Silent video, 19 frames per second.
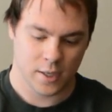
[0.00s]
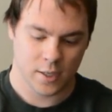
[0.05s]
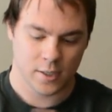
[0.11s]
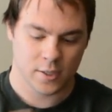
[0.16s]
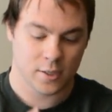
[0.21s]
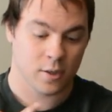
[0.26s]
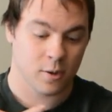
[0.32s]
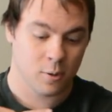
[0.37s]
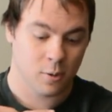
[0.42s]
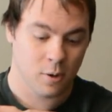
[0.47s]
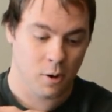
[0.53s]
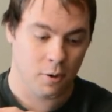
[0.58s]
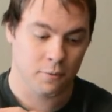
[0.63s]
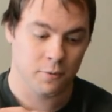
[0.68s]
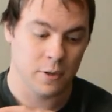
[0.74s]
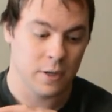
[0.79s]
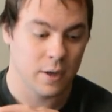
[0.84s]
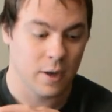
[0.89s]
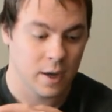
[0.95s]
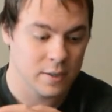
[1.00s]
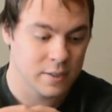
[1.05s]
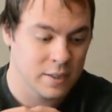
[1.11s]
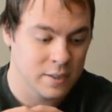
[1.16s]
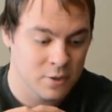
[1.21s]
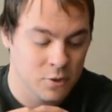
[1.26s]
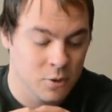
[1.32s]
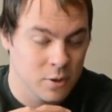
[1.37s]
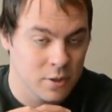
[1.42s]
So hopefully you guys
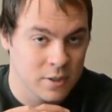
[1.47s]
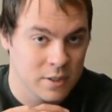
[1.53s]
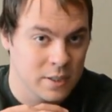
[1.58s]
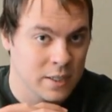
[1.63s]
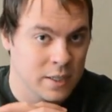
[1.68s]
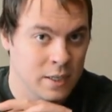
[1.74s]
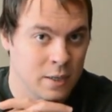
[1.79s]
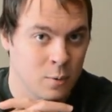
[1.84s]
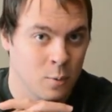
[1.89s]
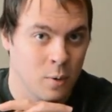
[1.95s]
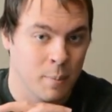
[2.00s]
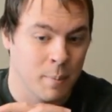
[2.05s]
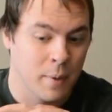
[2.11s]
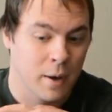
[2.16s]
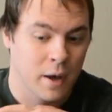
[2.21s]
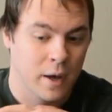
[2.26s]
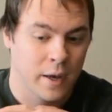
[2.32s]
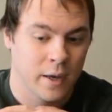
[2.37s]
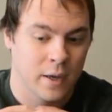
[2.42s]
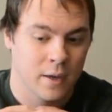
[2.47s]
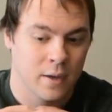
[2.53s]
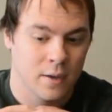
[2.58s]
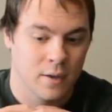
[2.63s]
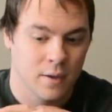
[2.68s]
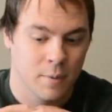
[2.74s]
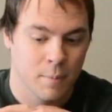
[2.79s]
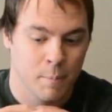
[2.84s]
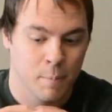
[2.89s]
enjoyed seeing what my
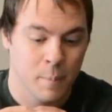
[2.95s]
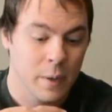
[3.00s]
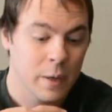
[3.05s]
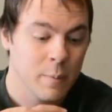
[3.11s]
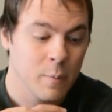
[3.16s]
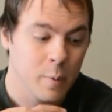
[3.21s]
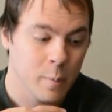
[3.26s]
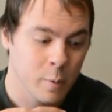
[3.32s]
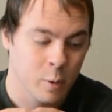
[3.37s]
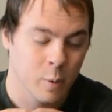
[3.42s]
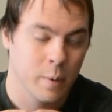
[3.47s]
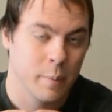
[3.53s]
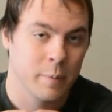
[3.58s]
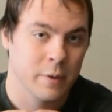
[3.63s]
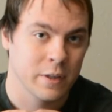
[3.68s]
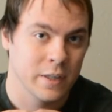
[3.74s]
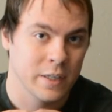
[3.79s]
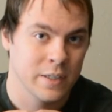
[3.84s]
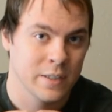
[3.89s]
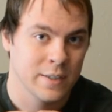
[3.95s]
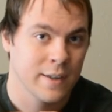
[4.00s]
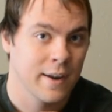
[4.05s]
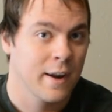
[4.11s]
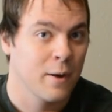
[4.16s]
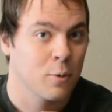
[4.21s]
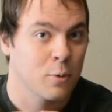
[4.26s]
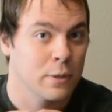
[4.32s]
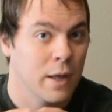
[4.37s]
minimum equipment list that
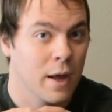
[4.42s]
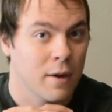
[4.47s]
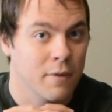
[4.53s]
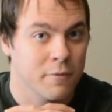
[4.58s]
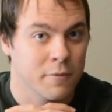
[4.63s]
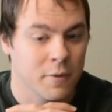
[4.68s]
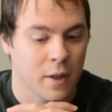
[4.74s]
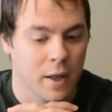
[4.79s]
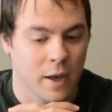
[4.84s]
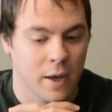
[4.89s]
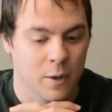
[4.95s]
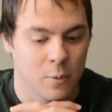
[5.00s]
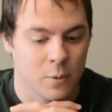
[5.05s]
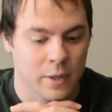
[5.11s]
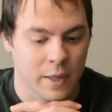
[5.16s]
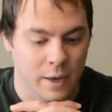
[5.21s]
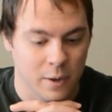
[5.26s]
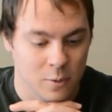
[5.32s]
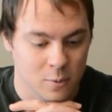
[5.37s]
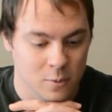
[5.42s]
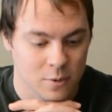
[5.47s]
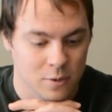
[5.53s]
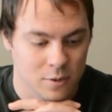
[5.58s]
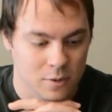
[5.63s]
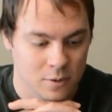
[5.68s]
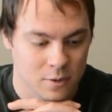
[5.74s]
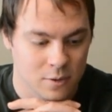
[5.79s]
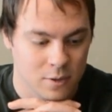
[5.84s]
I will not fly without.
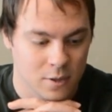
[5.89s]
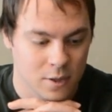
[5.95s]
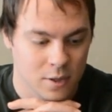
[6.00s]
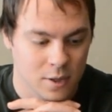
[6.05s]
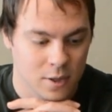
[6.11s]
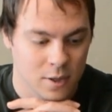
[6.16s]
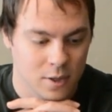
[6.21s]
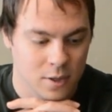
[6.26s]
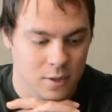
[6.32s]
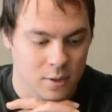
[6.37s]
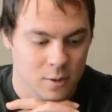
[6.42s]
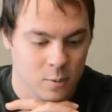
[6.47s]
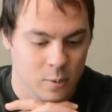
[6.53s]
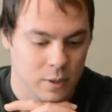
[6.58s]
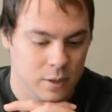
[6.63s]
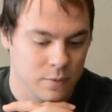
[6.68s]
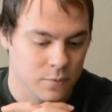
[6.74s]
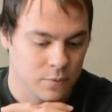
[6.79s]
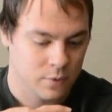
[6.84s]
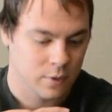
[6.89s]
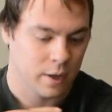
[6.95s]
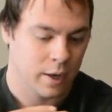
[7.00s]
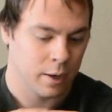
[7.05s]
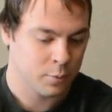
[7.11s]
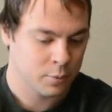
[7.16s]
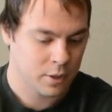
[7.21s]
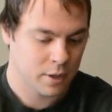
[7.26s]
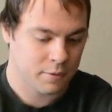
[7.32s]
Well,
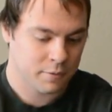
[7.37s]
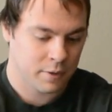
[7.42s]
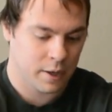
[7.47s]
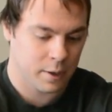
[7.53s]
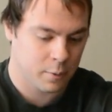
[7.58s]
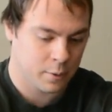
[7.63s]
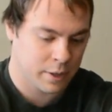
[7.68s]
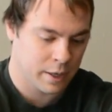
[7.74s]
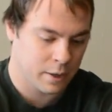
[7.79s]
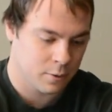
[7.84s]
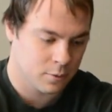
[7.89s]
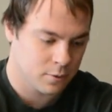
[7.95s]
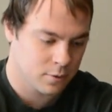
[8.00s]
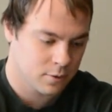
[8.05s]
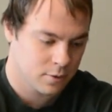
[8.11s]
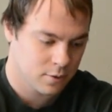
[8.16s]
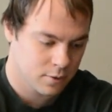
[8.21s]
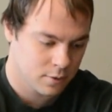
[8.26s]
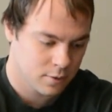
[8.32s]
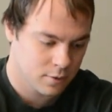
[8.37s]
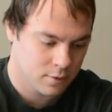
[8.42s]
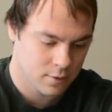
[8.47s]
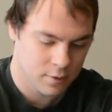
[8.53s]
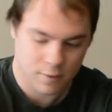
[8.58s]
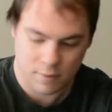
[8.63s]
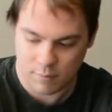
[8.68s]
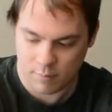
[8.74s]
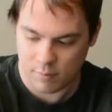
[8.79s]
I will not fly without
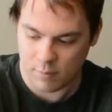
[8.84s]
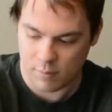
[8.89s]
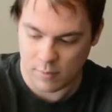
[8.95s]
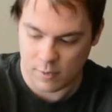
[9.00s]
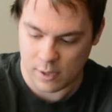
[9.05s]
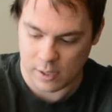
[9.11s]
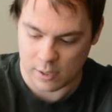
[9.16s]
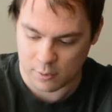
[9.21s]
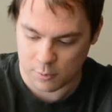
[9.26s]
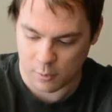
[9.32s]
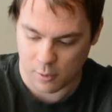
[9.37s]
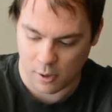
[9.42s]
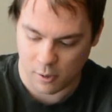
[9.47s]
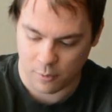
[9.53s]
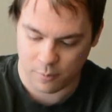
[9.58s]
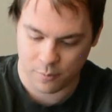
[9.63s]
this row.